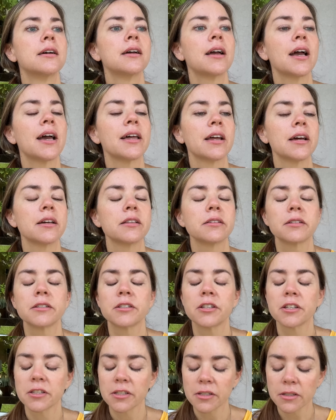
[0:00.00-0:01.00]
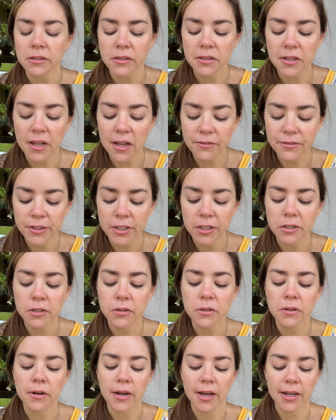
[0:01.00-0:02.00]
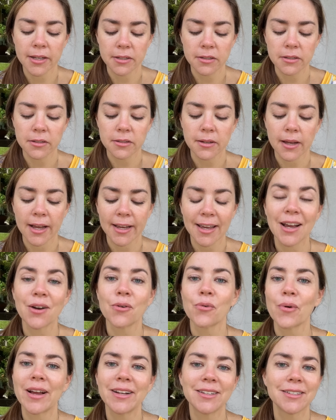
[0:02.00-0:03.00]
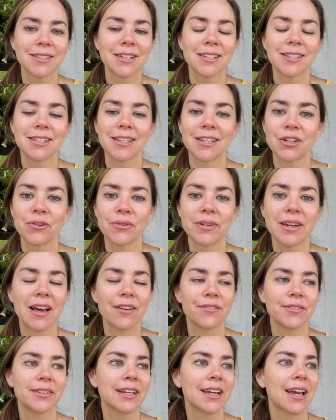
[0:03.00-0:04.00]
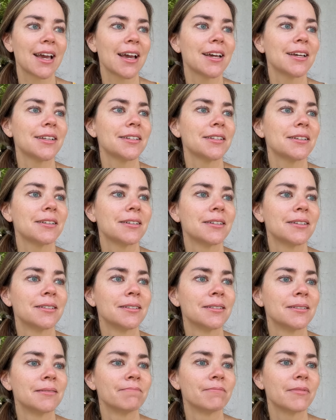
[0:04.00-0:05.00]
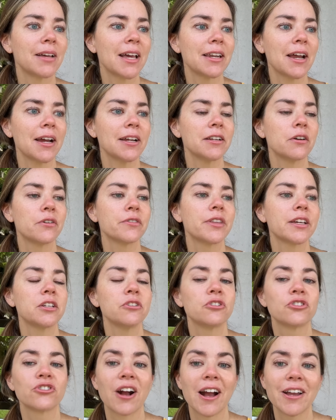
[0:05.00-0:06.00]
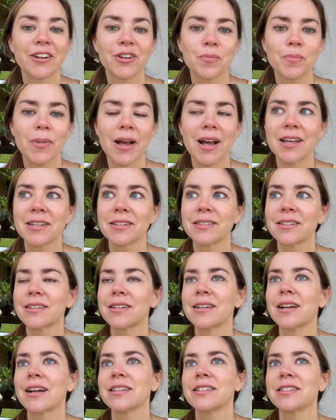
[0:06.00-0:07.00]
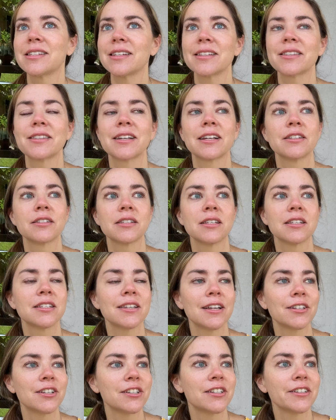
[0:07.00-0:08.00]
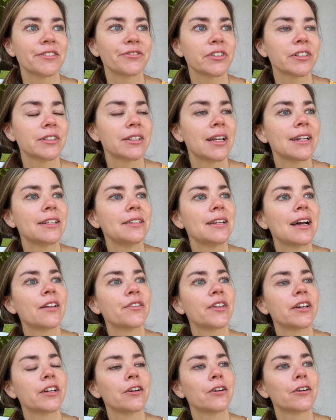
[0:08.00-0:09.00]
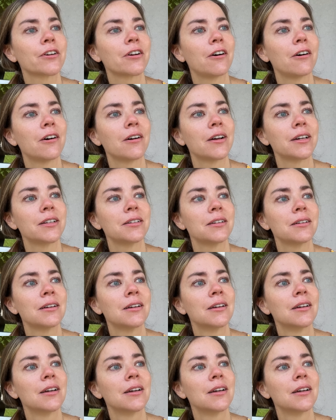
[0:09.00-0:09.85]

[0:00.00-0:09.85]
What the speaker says: And I just love you, and I can't wait to see you in heaven again. And I know that you tried your best, and I see things in such a different light now that you're gone.